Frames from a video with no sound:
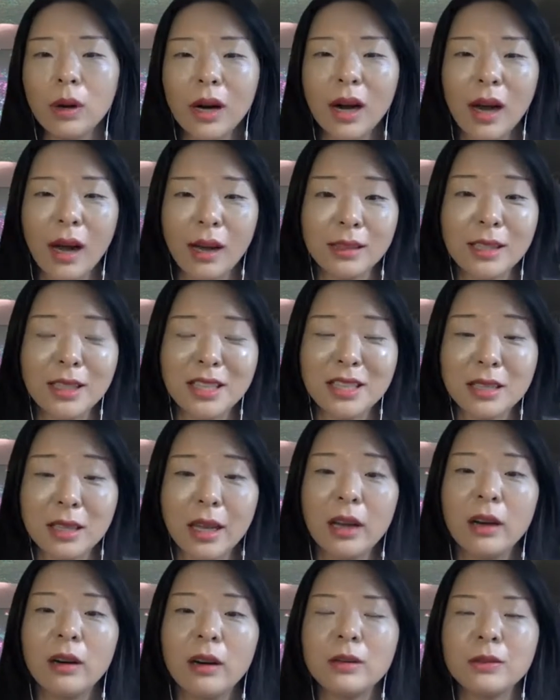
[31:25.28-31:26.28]
on the
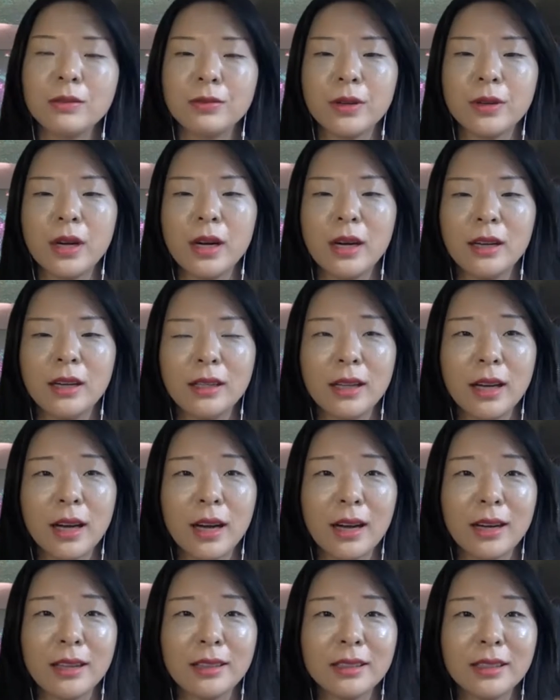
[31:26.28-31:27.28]
scale of
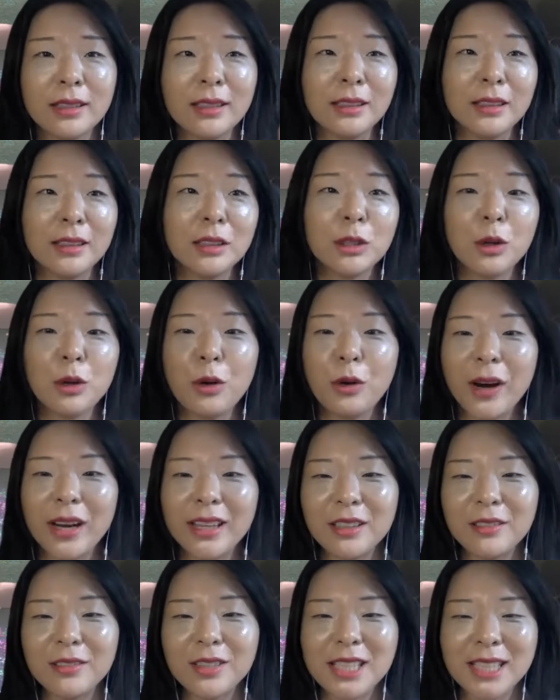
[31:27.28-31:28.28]
a little
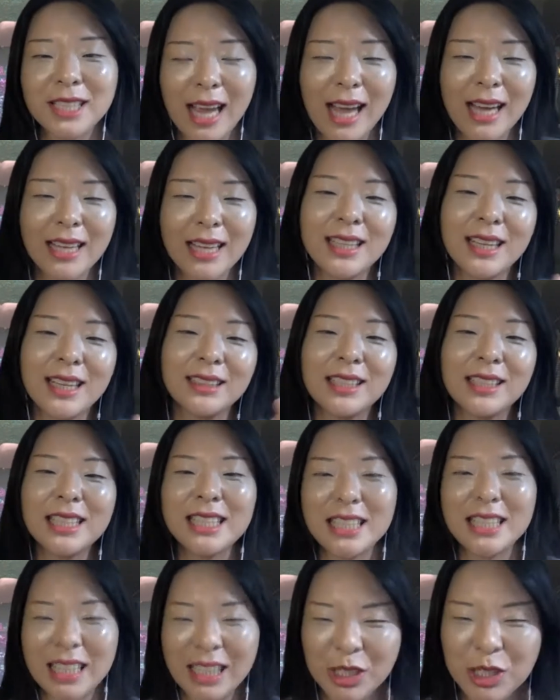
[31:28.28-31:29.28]
grain of sand on the
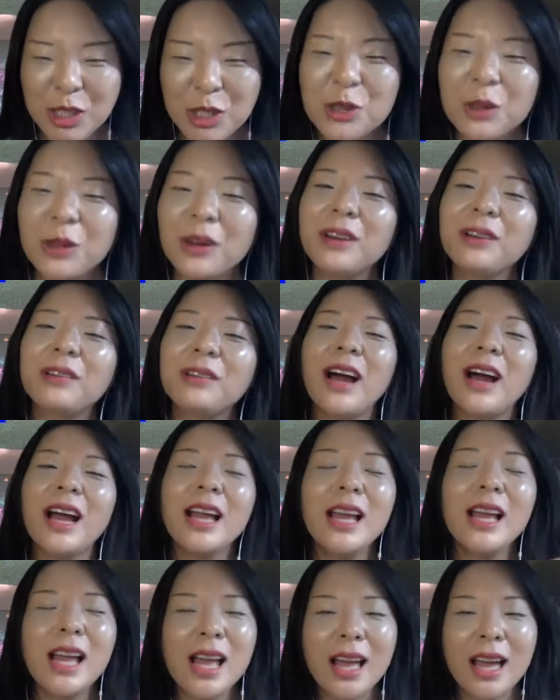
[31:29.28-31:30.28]
seashore, right?
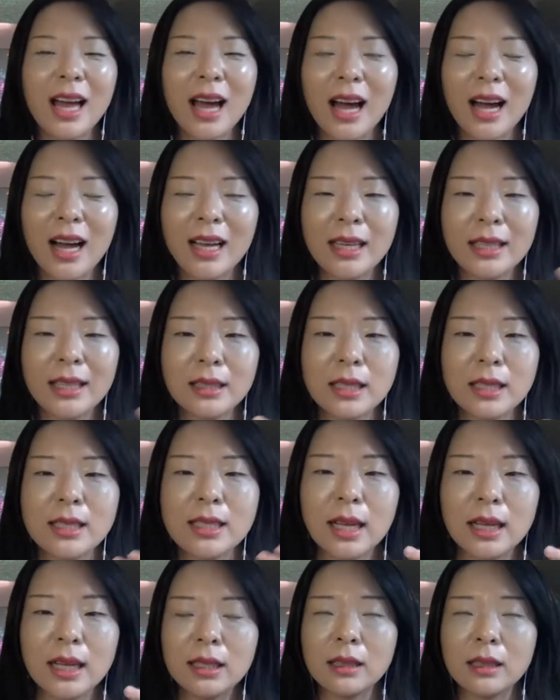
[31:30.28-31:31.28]
In this
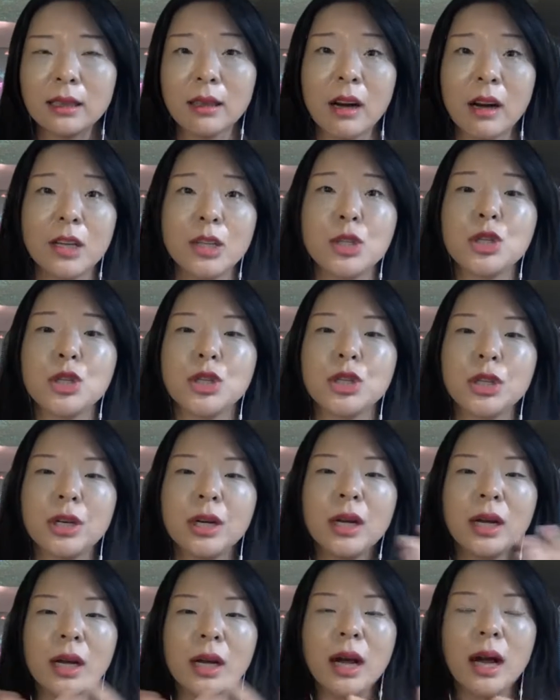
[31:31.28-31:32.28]
kind of larger
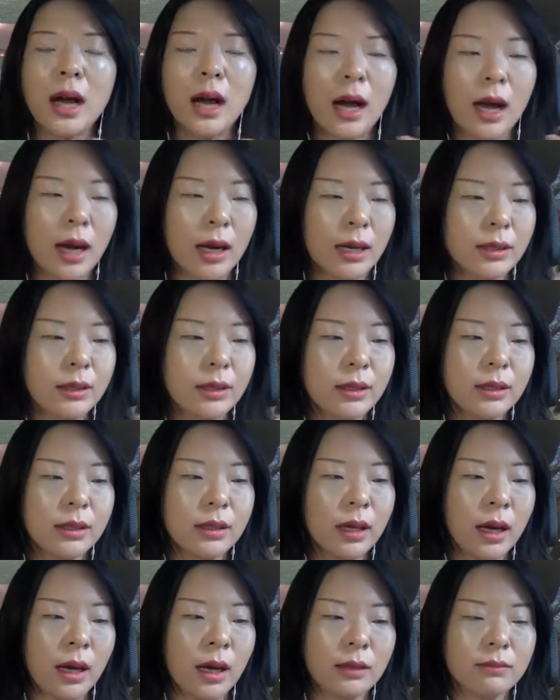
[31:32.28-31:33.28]

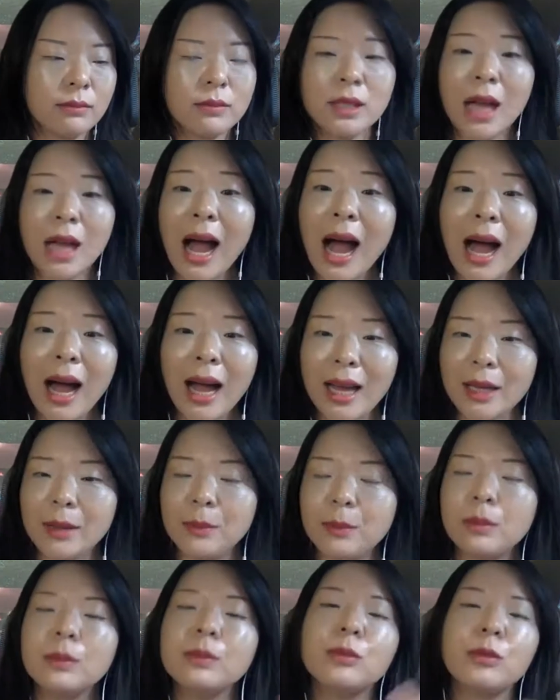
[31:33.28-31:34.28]

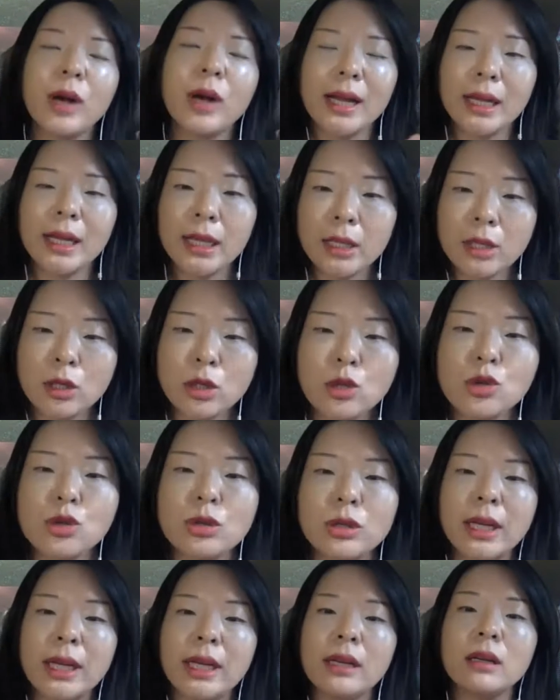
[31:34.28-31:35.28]
time, right,
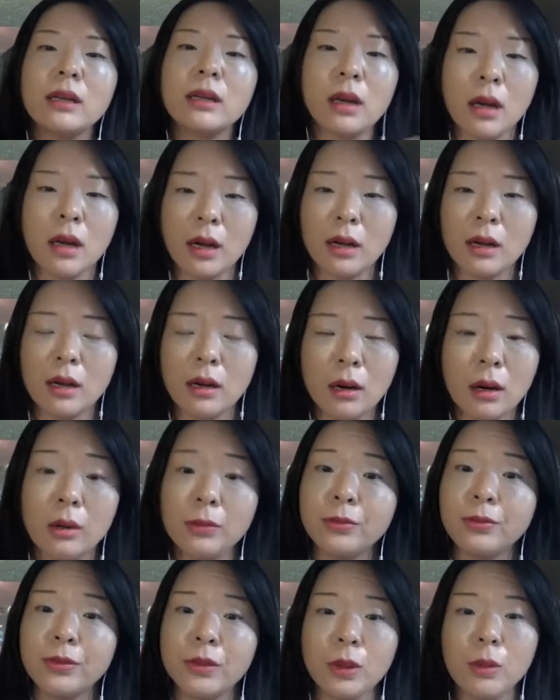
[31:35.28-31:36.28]
history
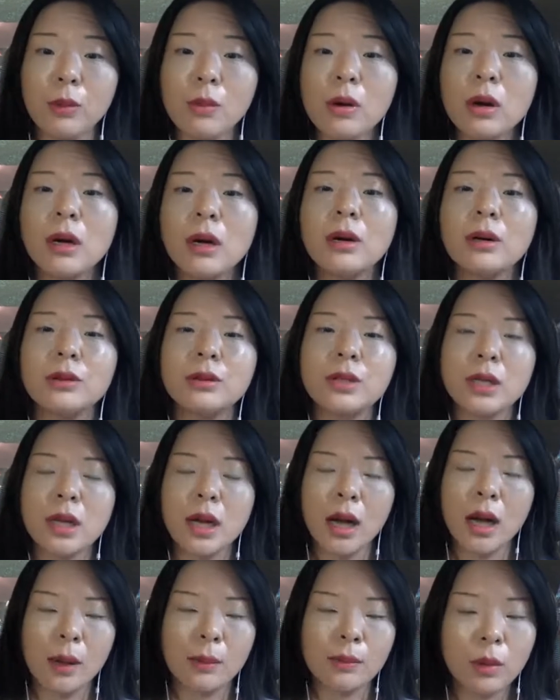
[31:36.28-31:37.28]
of the world,
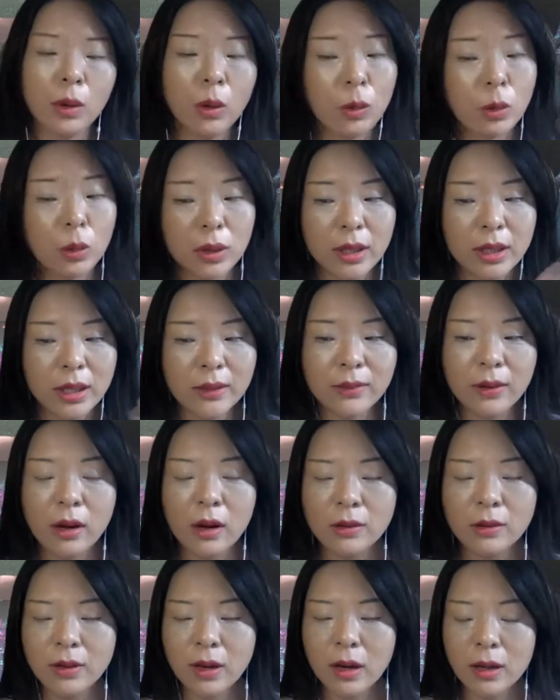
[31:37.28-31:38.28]
or even
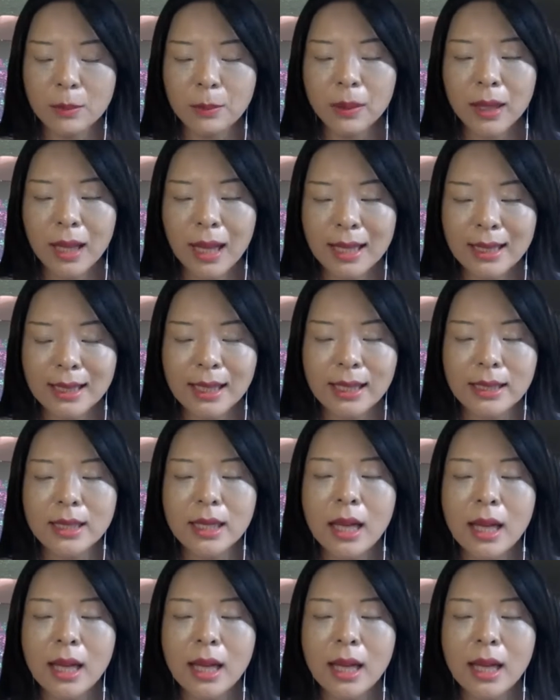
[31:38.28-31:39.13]
of our planet,